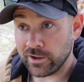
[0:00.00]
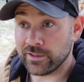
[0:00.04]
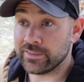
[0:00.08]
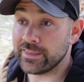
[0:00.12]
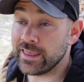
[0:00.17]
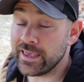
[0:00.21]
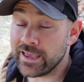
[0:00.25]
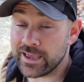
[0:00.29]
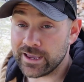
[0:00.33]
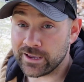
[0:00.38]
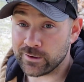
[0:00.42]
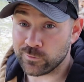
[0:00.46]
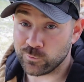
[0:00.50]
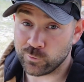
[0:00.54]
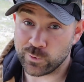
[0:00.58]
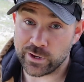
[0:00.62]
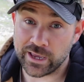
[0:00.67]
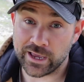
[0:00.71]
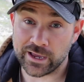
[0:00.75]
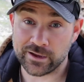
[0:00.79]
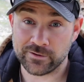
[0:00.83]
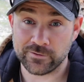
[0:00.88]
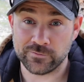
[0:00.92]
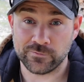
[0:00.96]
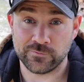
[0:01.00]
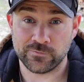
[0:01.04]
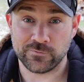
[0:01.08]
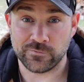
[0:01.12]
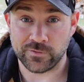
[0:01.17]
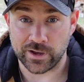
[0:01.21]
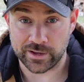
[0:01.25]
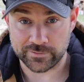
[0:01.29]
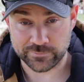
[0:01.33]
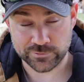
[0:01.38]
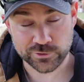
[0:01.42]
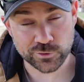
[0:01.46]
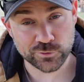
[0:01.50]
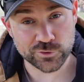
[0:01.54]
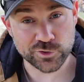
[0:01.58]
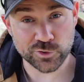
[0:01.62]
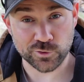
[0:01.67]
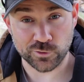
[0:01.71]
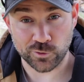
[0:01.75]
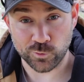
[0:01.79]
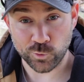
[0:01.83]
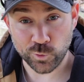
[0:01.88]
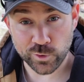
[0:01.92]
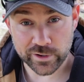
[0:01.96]
that, I've showed
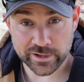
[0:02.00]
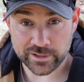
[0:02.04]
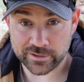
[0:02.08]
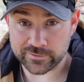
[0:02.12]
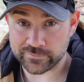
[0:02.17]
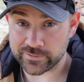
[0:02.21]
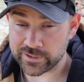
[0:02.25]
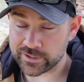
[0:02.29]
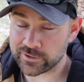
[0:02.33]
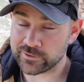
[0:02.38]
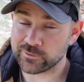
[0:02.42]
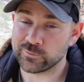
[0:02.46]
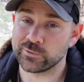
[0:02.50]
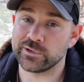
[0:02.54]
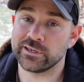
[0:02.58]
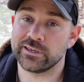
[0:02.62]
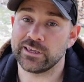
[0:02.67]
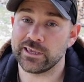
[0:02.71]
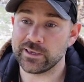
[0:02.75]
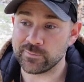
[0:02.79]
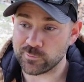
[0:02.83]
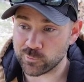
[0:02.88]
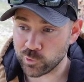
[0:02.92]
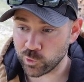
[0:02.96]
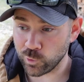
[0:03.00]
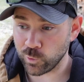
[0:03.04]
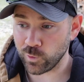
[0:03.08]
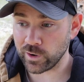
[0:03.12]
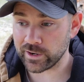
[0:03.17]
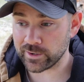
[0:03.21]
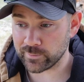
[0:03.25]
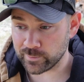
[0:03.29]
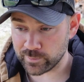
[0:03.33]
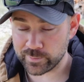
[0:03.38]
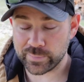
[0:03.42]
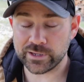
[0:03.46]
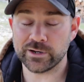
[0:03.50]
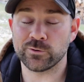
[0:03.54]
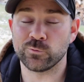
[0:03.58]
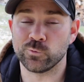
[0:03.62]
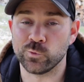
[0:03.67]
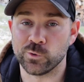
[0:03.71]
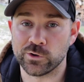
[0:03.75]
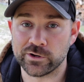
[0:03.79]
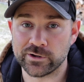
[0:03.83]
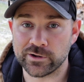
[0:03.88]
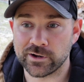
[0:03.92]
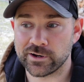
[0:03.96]
you a wood elevator. We keep quite a bit of
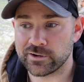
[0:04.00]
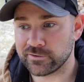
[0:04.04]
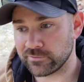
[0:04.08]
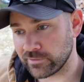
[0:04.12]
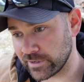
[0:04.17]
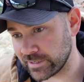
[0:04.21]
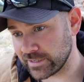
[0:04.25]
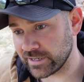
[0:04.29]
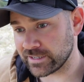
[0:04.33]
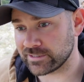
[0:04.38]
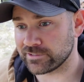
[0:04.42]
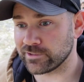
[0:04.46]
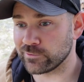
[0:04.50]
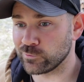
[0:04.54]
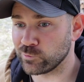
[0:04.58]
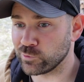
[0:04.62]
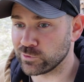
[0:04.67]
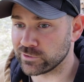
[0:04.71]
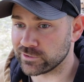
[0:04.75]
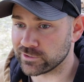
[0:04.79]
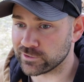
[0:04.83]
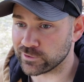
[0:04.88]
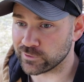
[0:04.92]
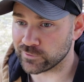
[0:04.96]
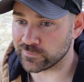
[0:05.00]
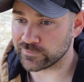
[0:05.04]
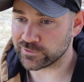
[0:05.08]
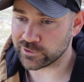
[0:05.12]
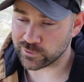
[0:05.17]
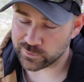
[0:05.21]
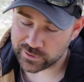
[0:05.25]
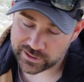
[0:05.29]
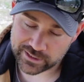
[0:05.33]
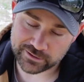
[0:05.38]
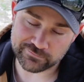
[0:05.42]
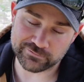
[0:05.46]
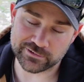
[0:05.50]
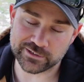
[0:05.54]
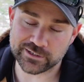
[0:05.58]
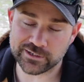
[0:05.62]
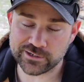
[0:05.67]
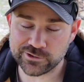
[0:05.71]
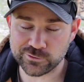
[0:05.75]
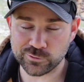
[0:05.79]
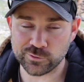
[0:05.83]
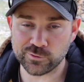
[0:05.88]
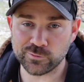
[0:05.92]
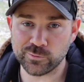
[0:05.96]
wood right next to the wood stove, so any
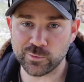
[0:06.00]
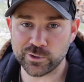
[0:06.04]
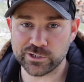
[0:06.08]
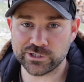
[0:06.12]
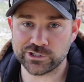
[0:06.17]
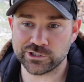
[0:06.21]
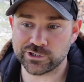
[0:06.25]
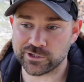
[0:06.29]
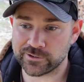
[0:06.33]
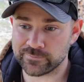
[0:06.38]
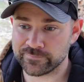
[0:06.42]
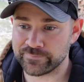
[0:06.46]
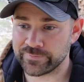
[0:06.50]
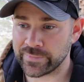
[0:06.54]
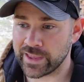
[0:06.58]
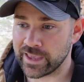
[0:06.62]
residual moisture